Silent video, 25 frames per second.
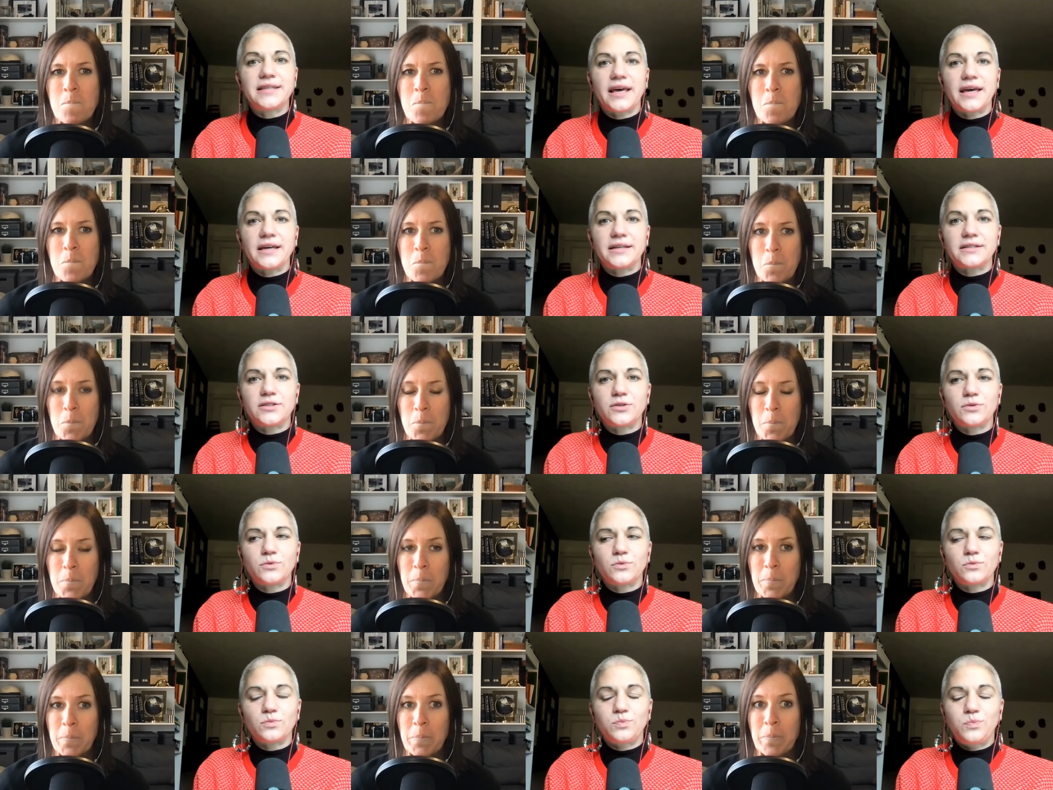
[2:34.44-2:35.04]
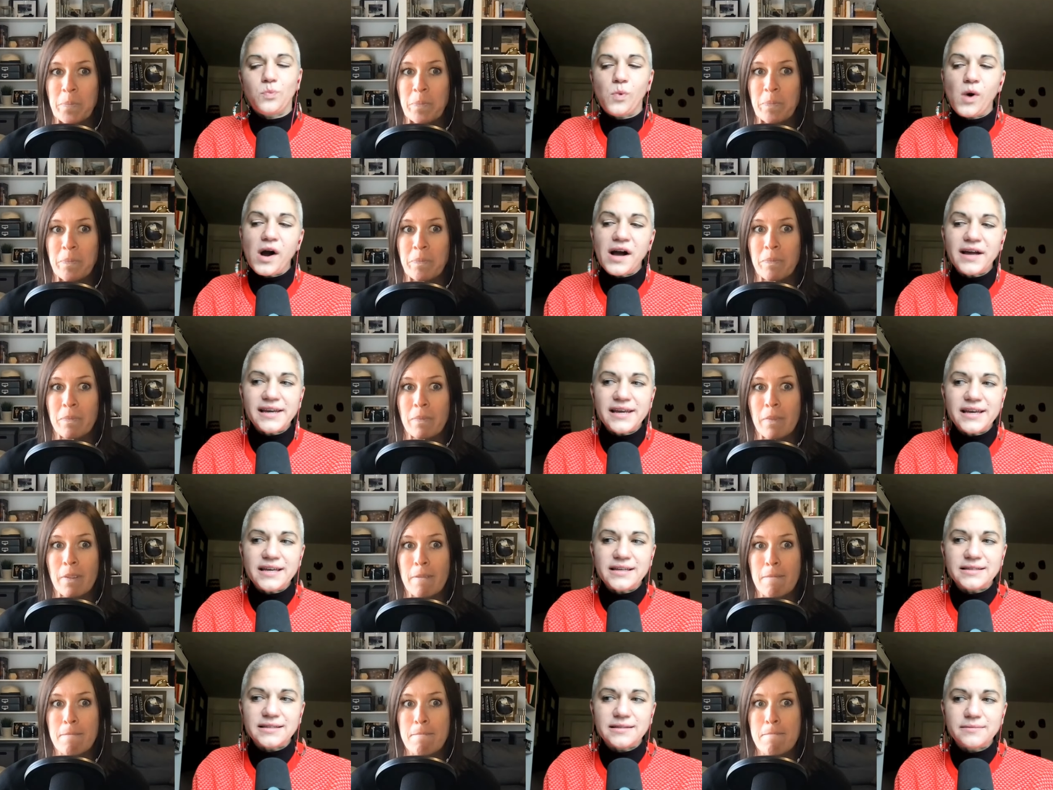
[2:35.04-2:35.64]
Speaker 1: that one
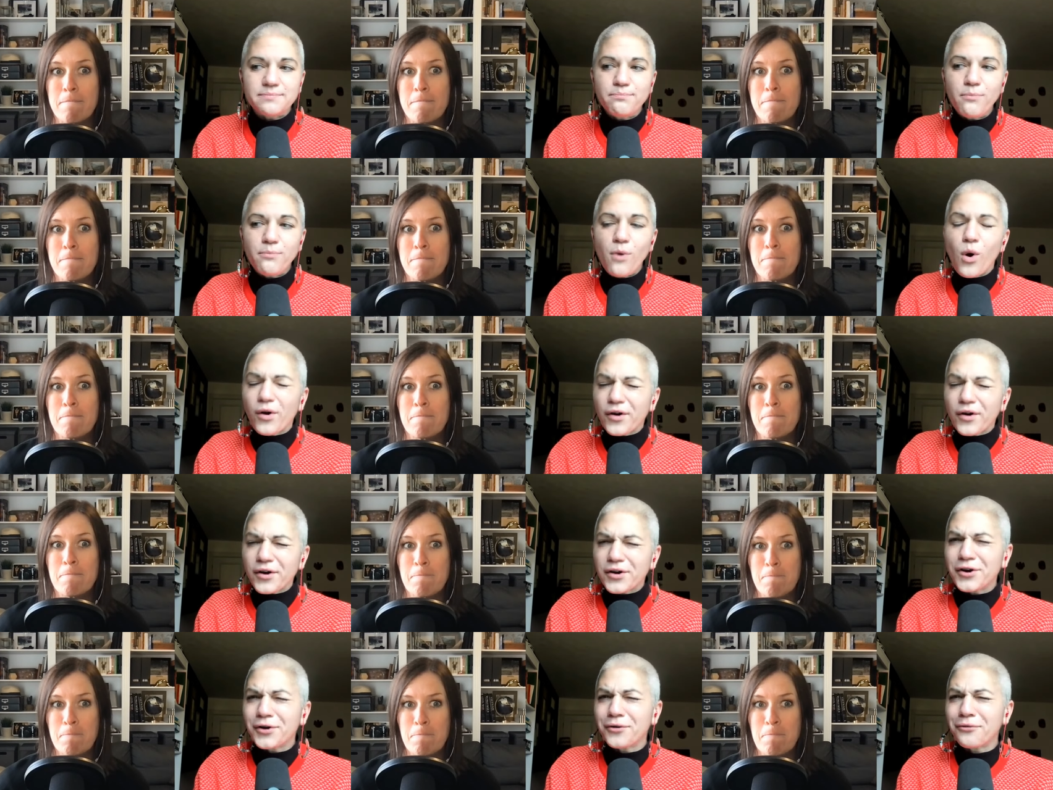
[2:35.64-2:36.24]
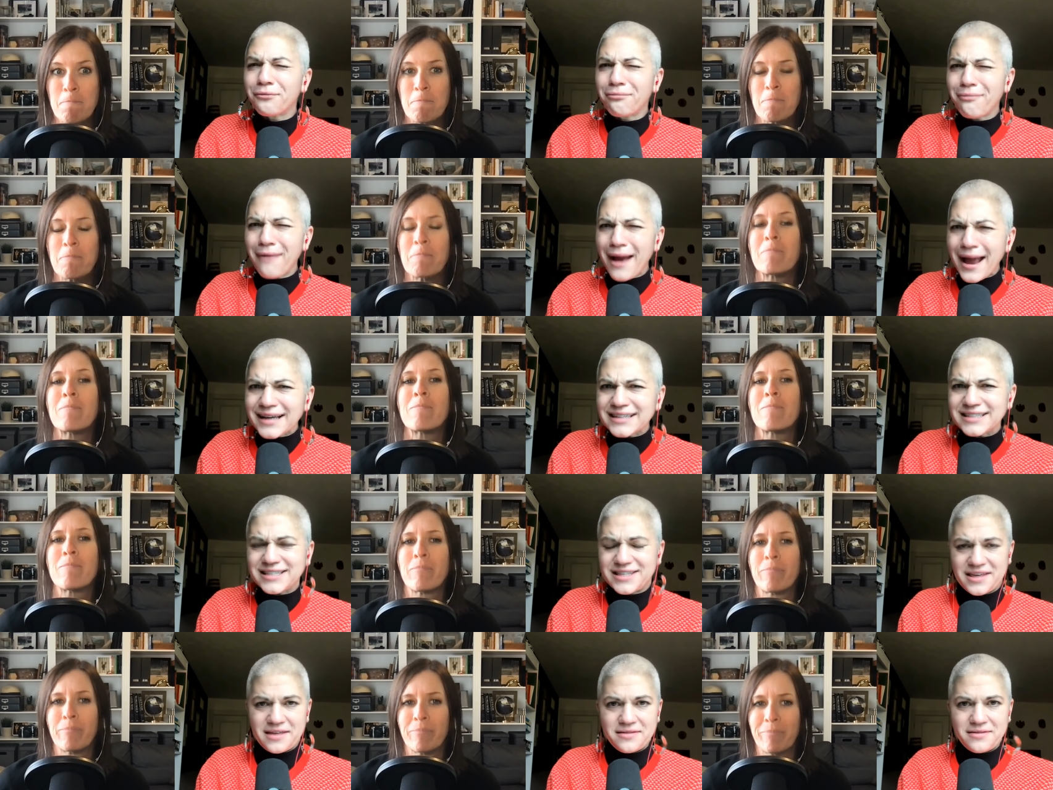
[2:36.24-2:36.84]
is more
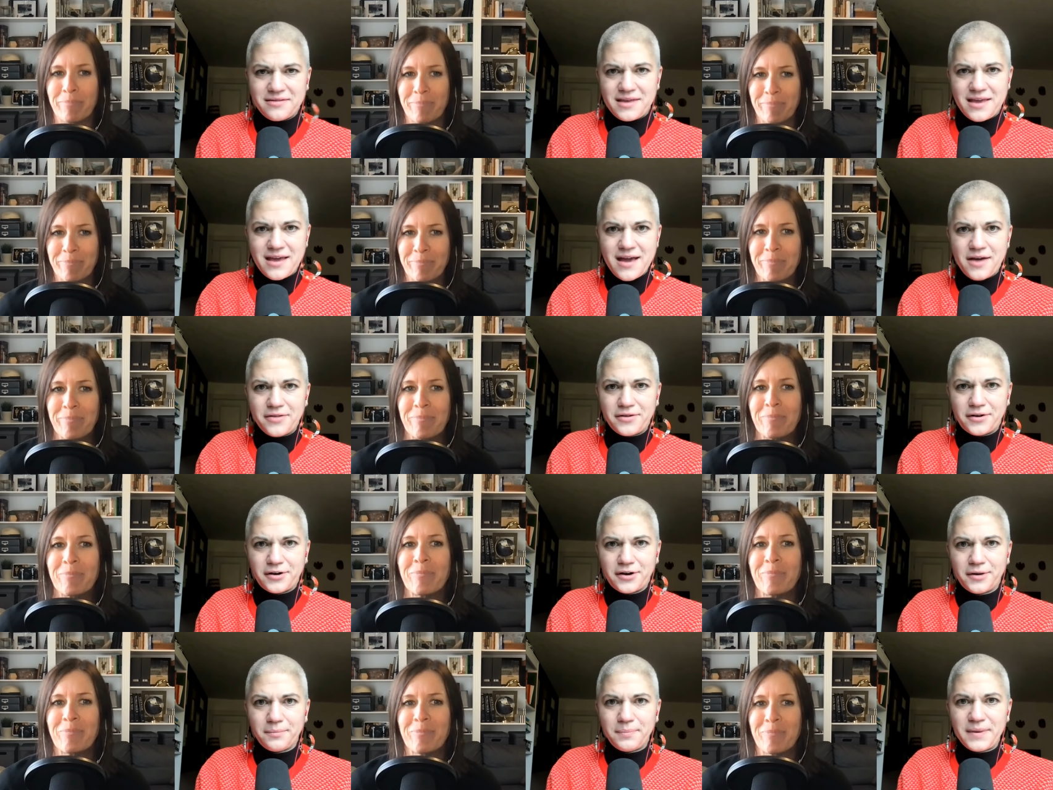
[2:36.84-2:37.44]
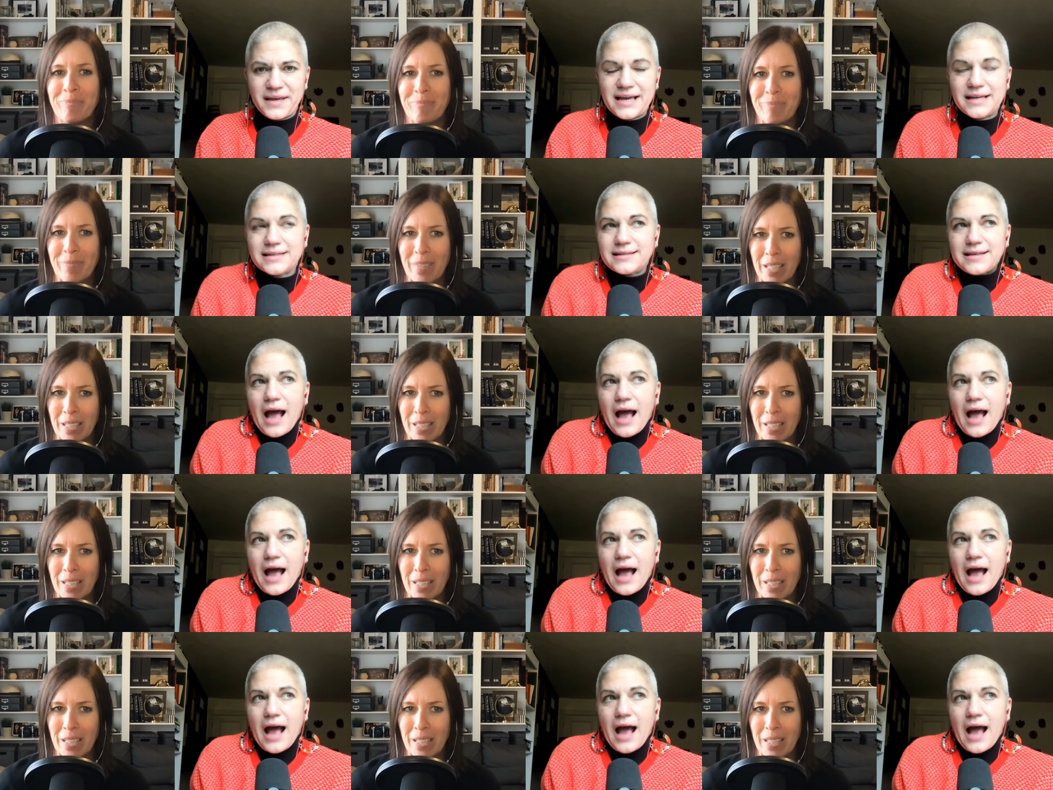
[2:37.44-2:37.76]
correct than the other because